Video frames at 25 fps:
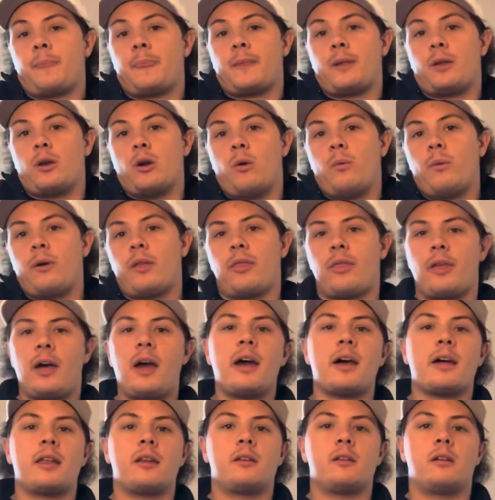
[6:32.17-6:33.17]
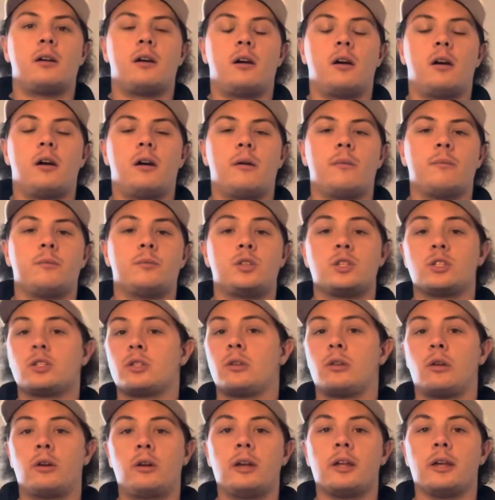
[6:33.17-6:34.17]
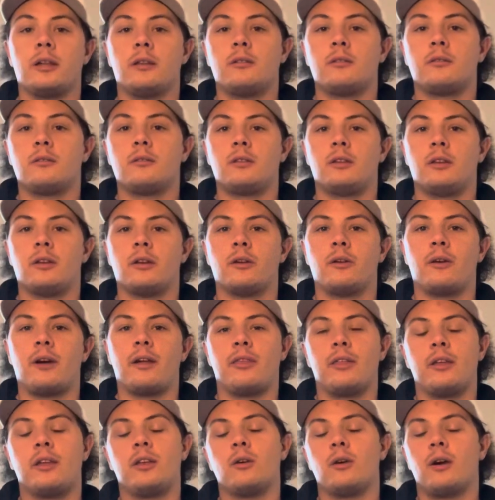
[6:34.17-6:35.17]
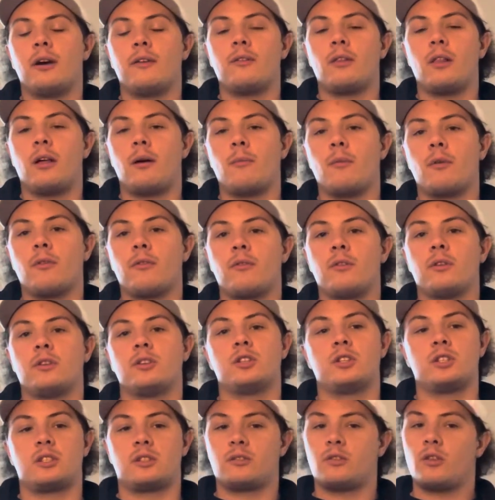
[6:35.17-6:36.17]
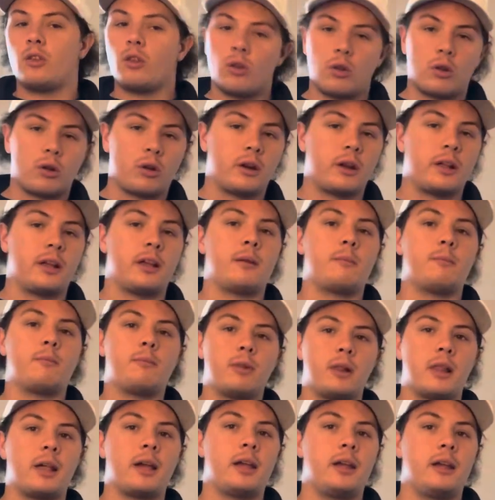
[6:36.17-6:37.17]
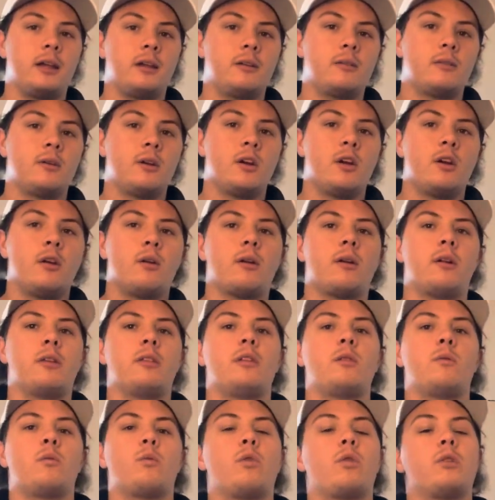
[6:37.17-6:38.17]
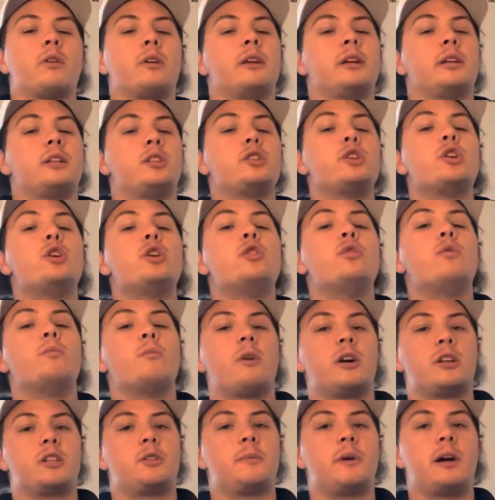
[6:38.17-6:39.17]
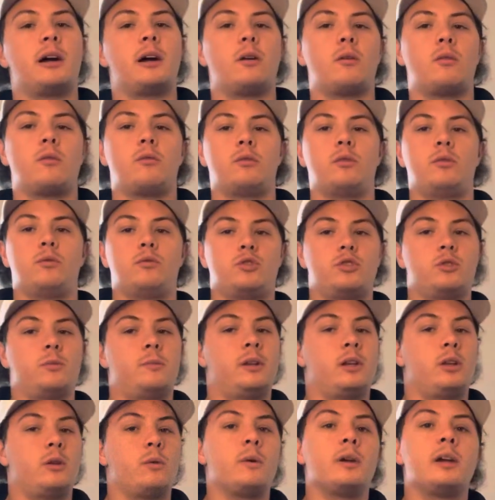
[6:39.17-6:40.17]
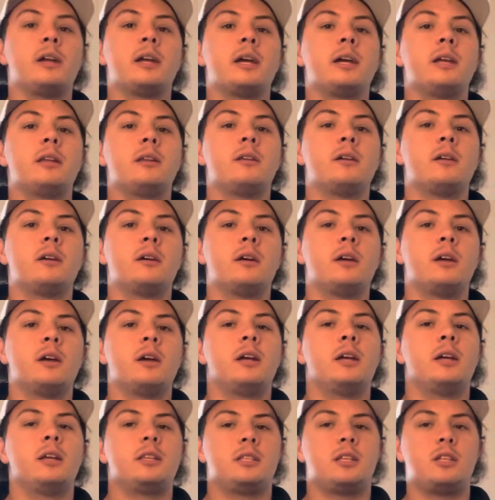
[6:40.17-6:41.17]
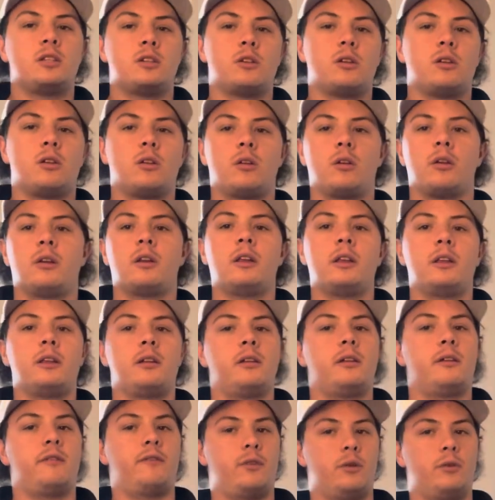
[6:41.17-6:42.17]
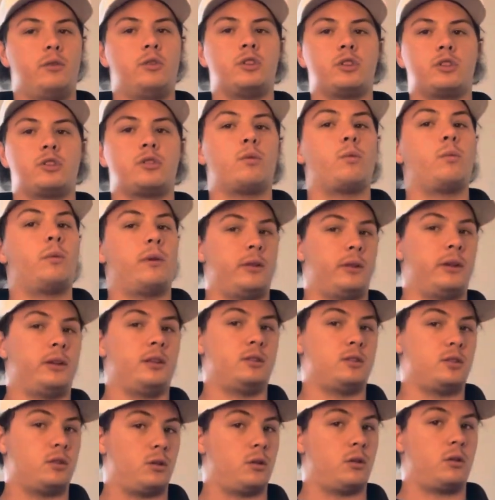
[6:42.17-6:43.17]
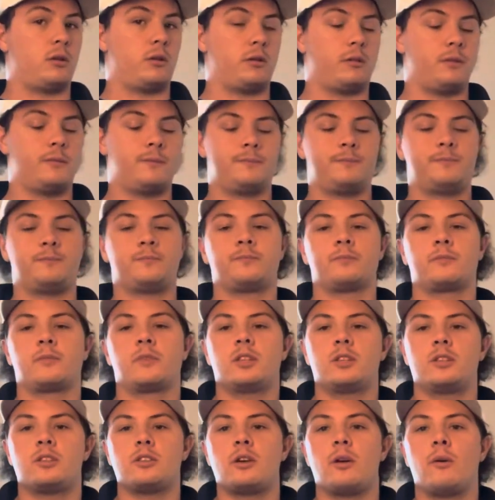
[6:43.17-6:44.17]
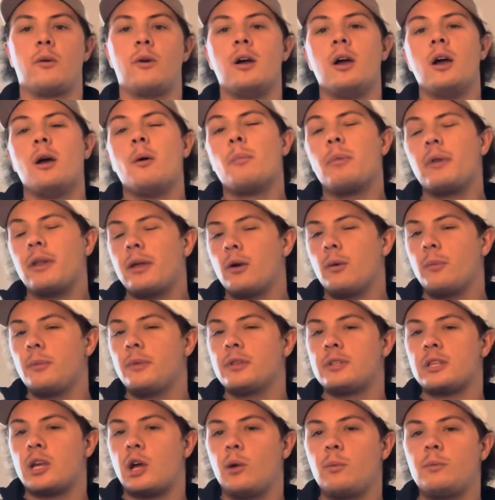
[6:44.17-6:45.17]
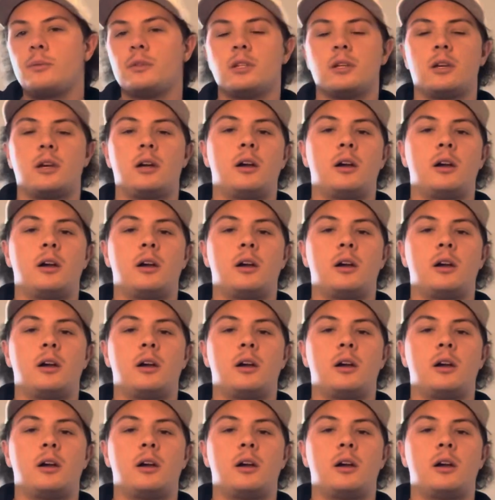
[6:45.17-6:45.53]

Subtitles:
go with that. Just learn it. I think you'll have a lot more fun just learning and playing rather than worrying too much about how you should be doing it. It's easier to learn it if you just are willing to learn. So, but I hope this helped.